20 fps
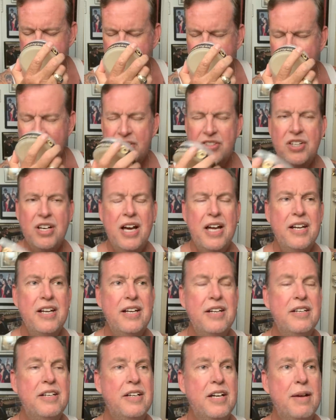It's got
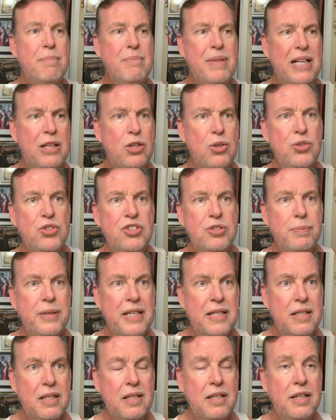a, a mellow
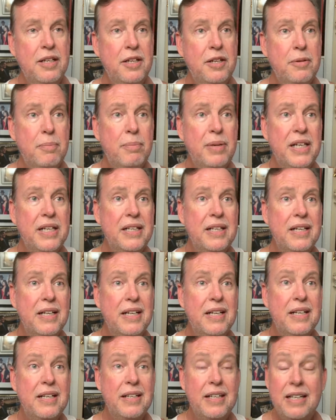smell, but
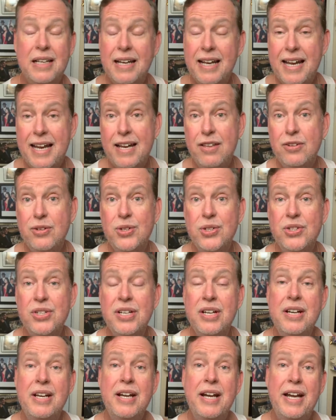uh, it lathers,
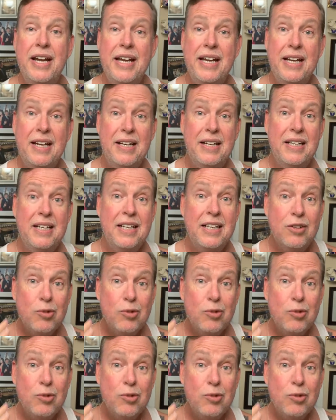and it